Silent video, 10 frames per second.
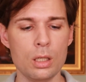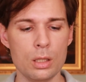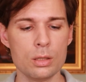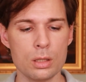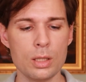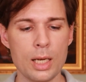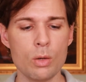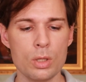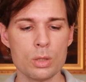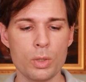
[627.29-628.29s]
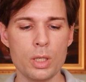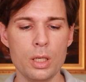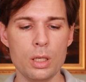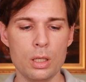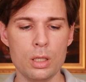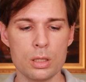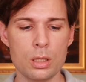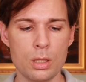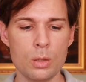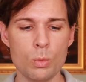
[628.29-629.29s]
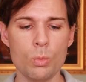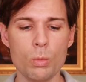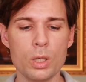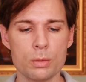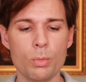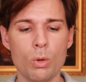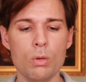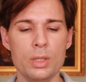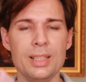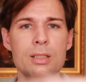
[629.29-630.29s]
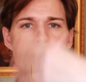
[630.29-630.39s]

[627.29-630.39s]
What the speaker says: So now this one here is much more easy